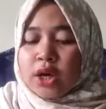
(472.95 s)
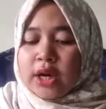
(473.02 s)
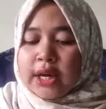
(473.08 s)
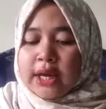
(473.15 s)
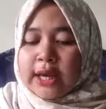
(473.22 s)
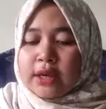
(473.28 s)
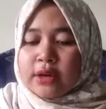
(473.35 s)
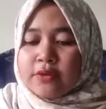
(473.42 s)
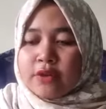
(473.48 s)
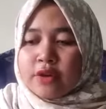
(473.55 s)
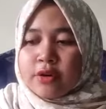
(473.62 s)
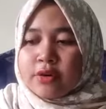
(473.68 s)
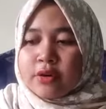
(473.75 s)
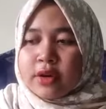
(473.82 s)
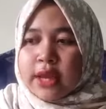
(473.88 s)
and
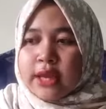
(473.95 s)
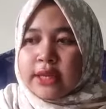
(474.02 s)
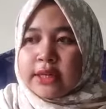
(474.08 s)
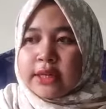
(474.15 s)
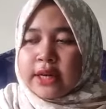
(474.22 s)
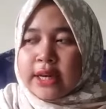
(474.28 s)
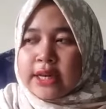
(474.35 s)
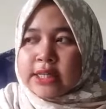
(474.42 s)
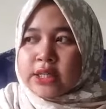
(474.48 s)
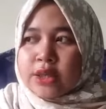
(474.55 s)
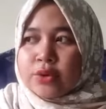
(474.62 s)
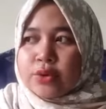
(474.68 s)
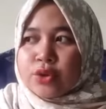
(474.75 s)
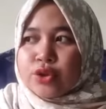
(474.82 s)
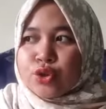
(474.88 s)
the
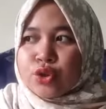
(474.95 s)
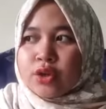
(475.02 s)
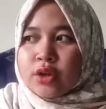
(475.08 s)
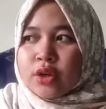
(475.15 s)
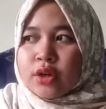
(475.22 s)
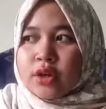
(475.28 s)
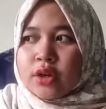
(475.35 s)
last we should